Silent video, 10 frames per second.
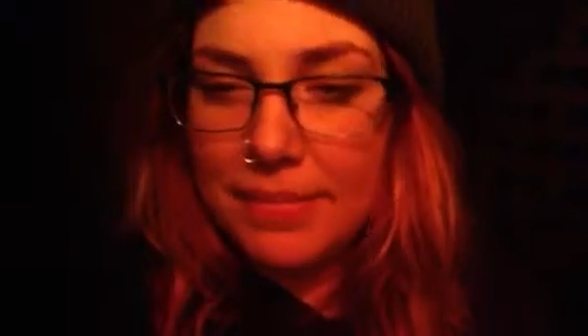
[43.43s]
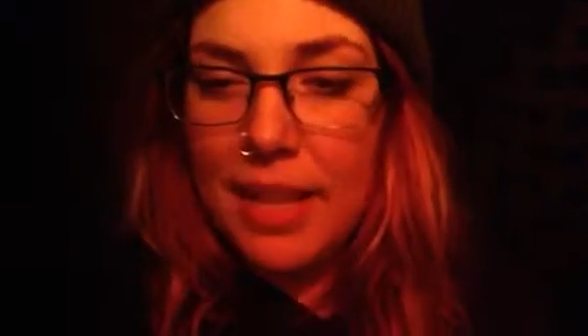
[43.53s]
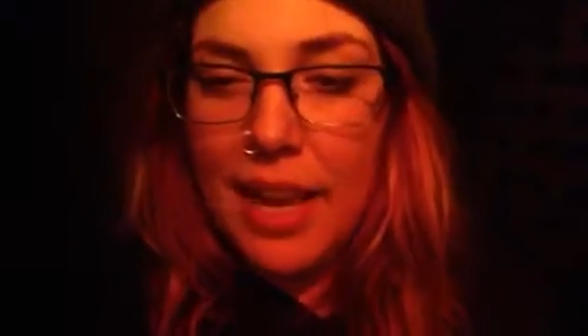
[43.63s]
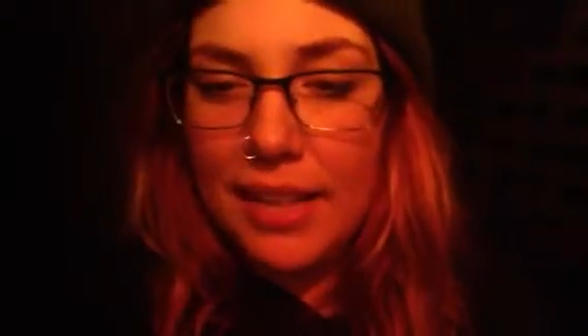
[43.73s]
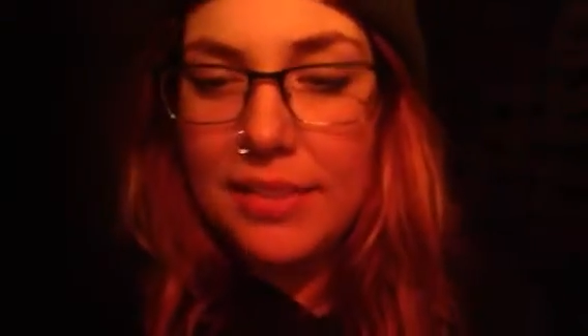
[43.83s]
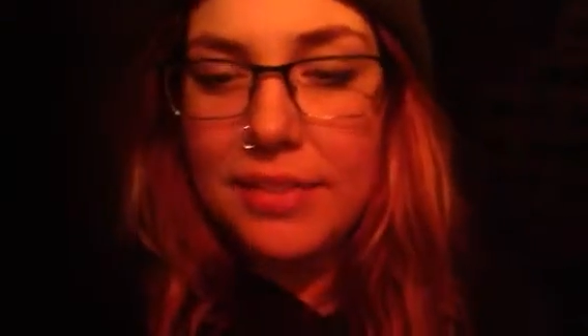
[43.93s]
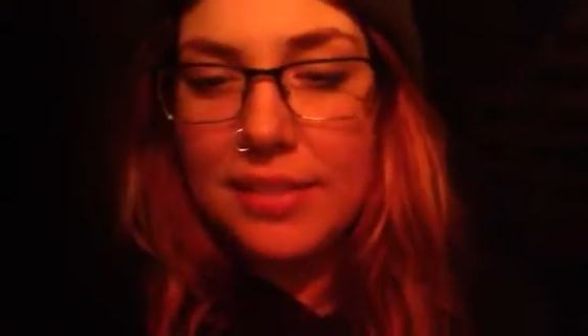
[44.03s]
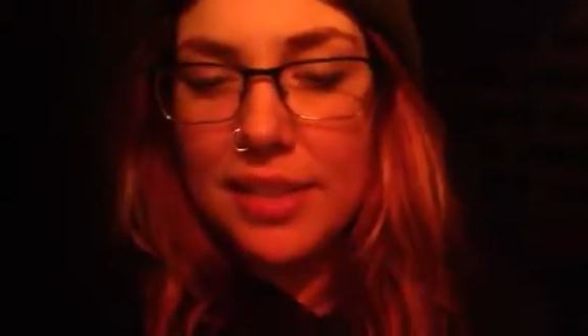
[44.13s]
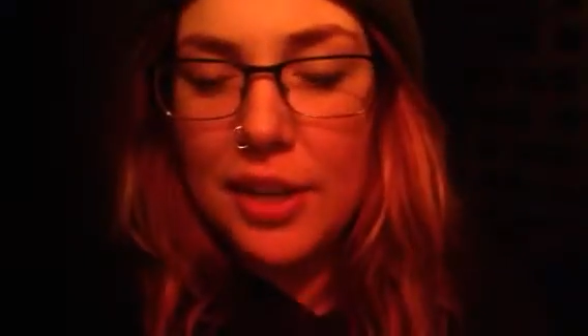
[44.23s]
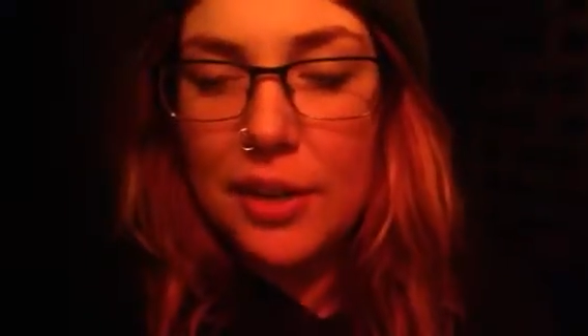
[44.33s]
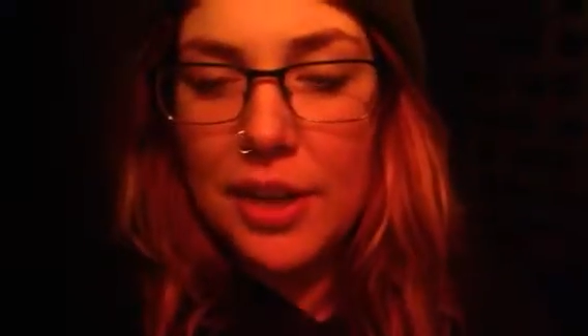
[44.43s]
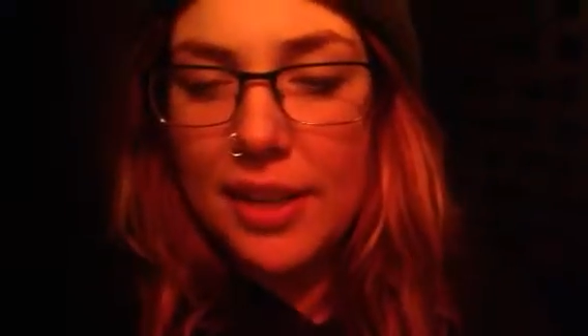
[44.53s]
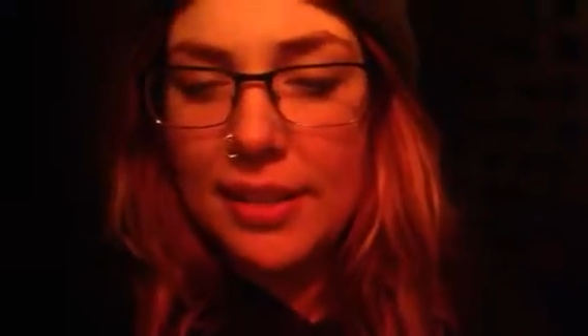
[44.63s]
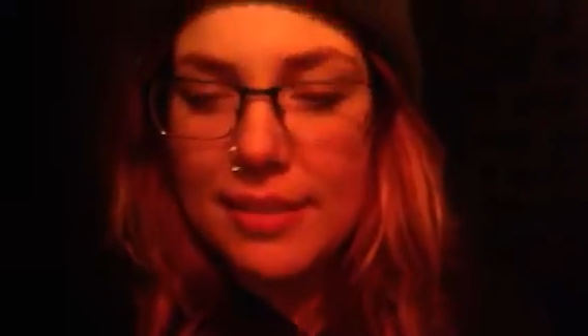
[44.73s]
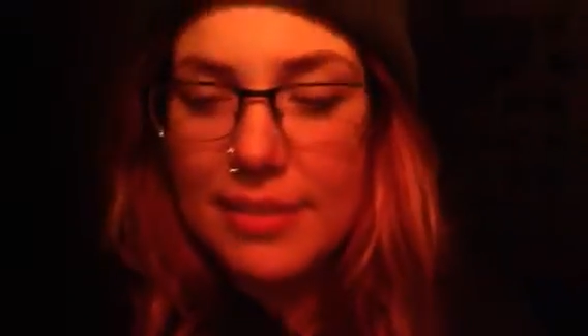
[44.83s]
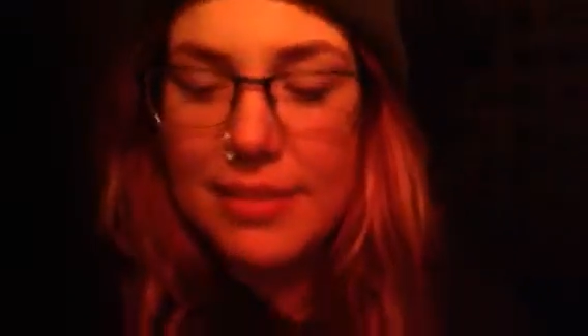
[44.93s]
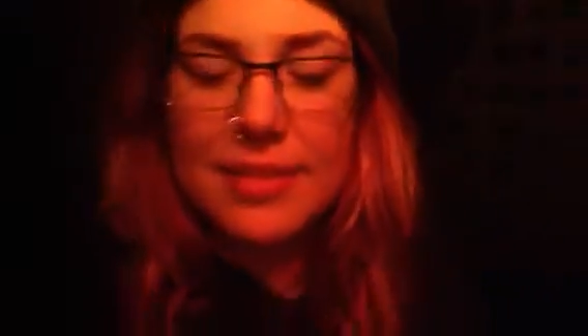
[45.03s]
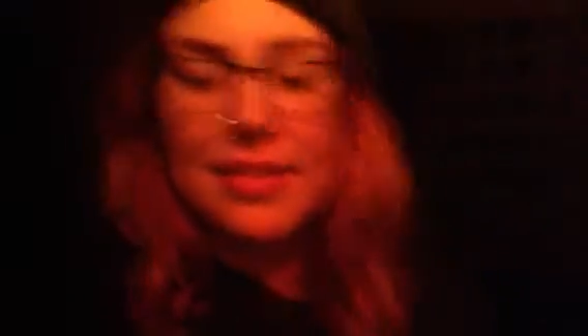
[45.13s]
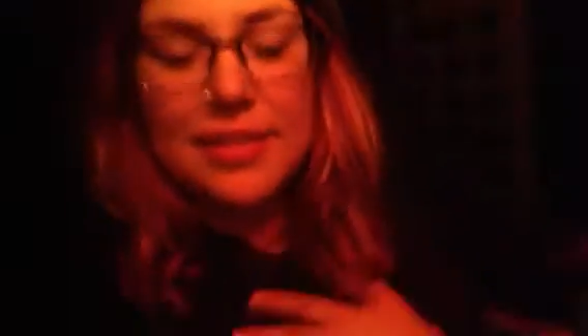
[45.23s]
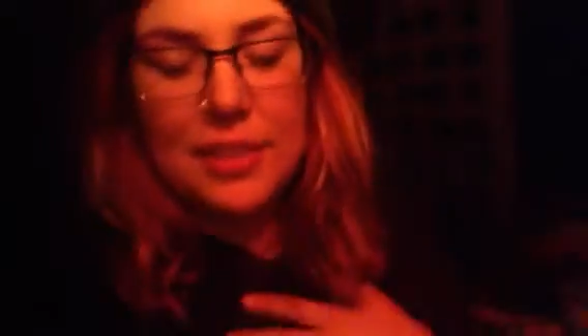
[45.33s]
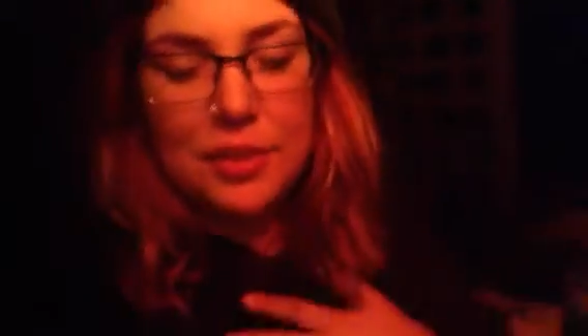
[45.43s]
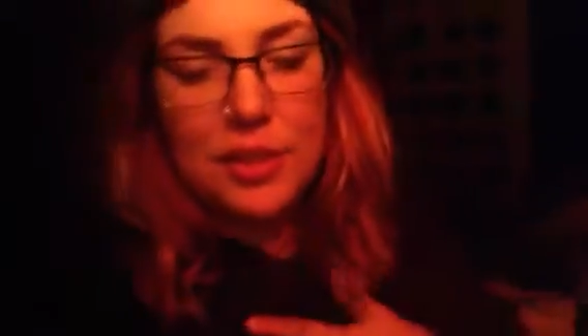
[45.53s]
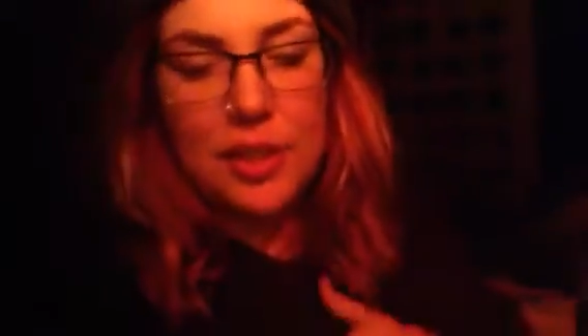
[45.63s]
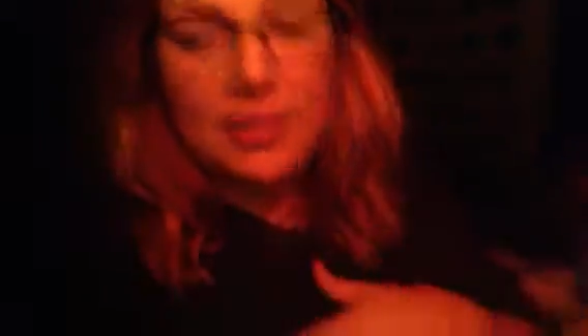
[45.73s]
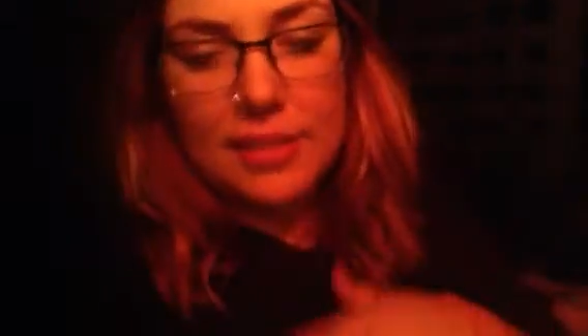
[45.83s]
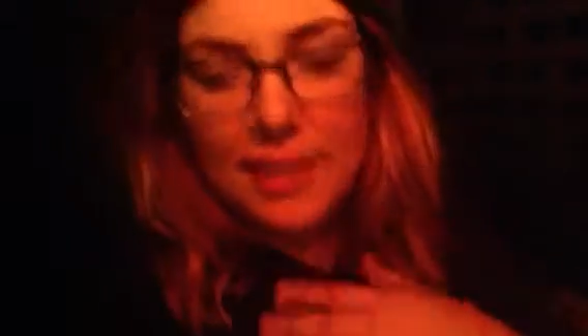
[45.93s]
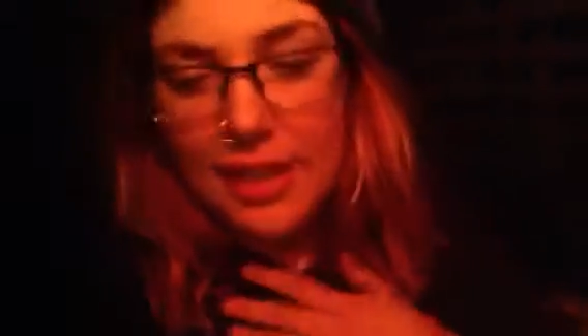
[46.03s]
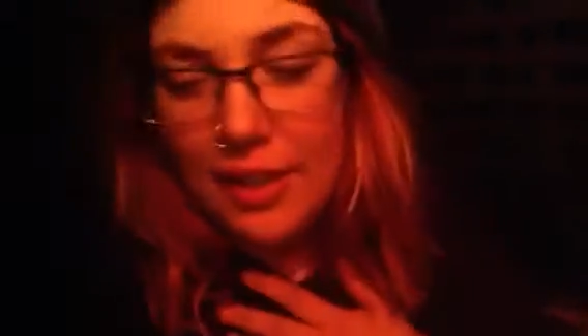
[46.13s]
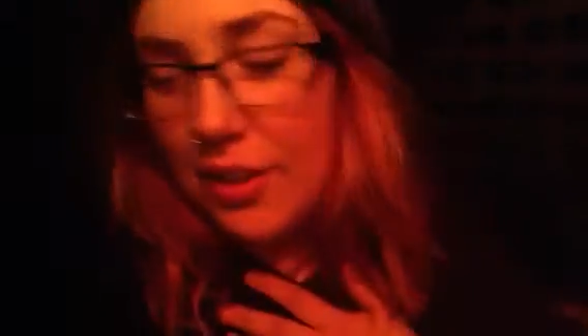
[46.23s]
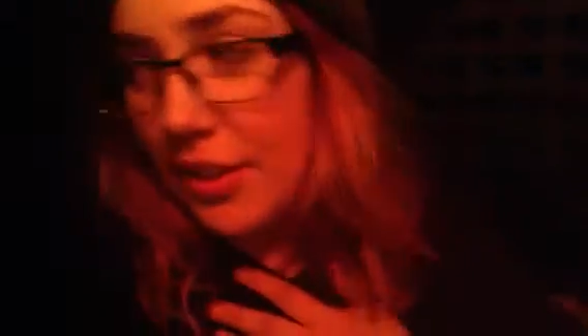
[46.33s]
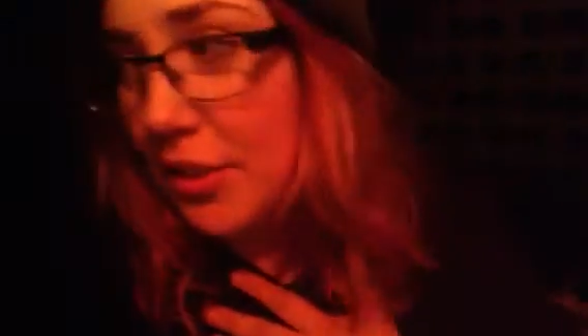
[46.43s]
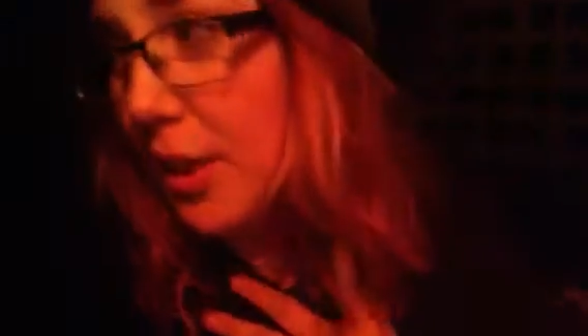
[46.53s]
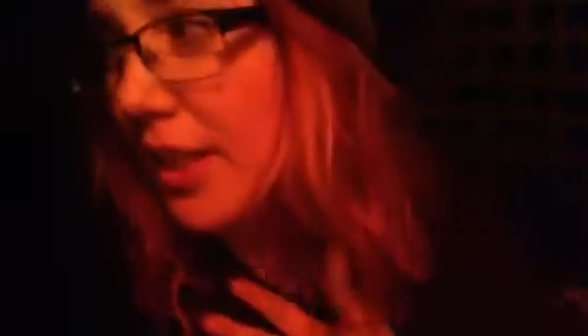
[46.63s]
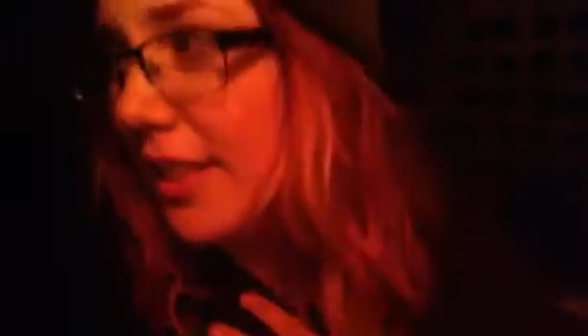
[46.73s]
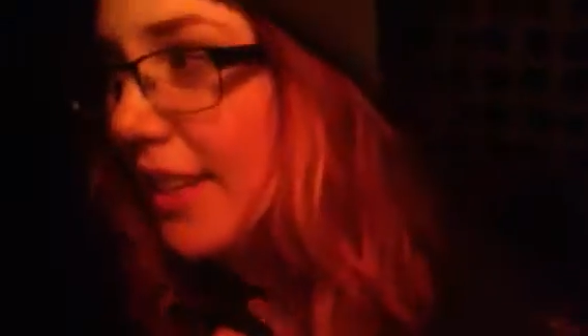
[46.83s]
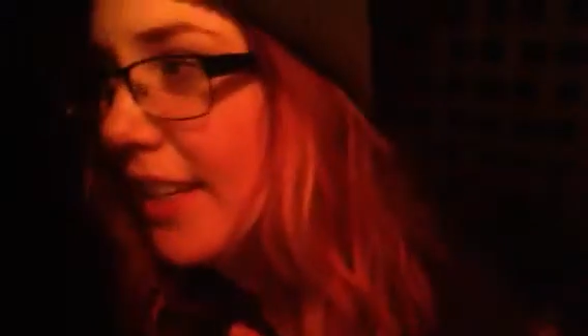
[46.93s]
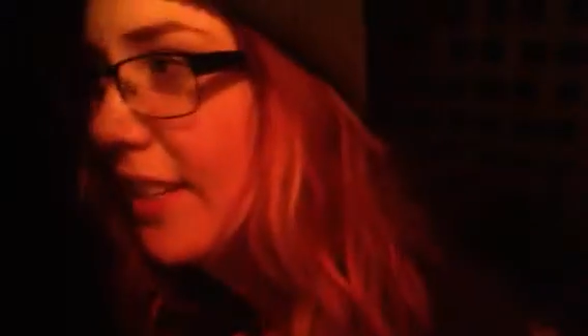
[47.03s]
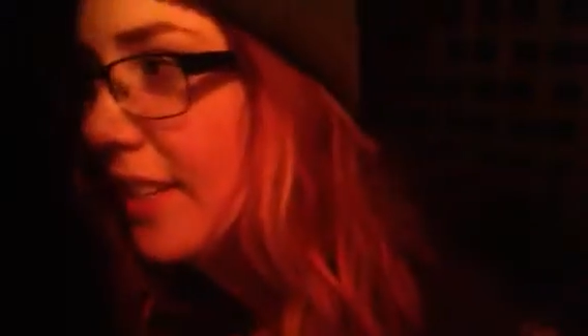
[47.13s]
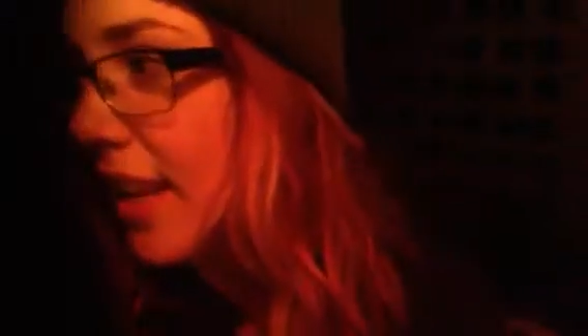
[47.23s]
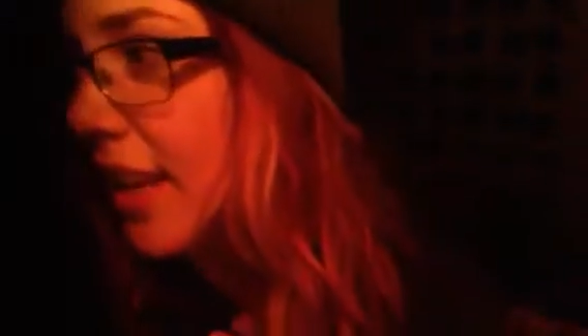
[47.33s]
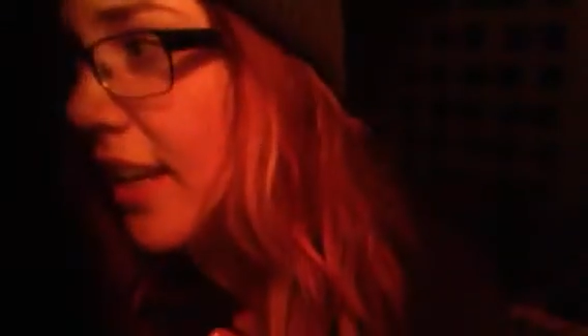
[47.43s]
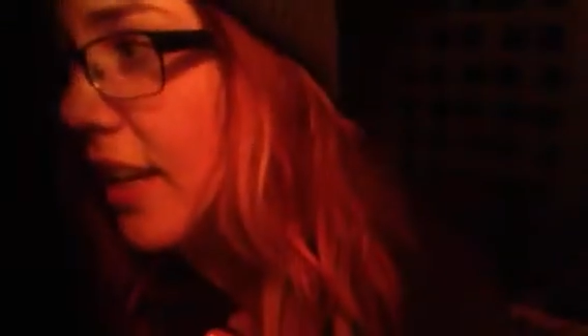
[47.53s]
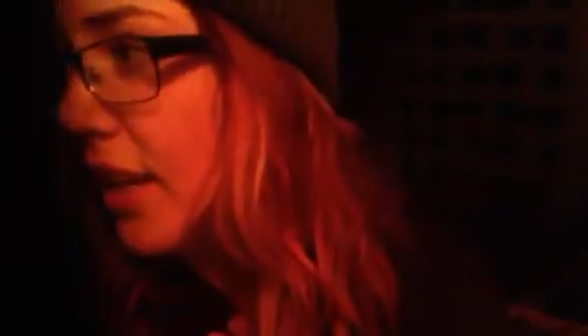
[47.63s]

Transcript: life, you know, like, you start thinking all these crazy things, like,